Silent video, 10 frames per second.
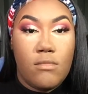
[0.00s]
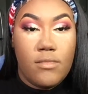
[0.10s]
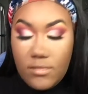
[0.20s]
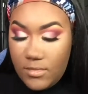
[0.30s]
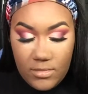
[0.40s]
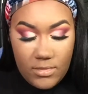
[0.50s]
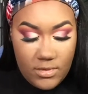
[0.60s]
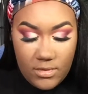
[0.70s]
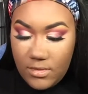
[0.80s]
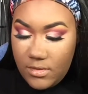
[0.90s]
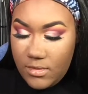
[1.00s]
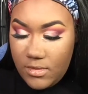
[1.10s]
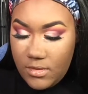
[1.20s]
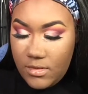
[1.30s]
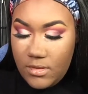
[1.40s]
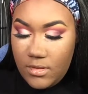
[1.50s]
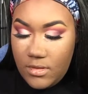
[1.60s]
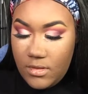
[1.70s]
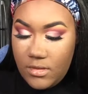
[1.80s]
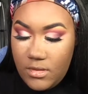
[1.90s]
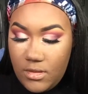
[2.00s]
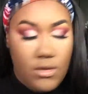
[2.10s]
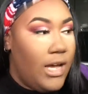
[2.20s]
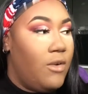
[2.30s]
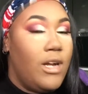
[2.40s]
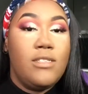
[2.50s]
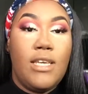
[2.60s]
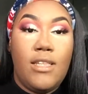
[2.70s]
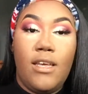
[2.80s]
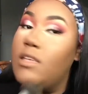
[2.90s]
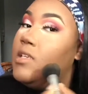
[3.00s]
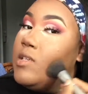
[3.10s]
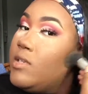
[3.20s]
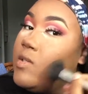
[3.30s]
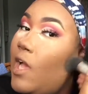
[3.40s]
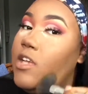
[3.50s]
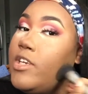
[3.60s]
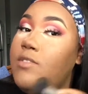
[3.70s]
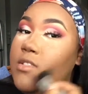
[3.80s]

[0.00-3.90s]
but I haven't ran out and I've had it for like 2 or 3 years.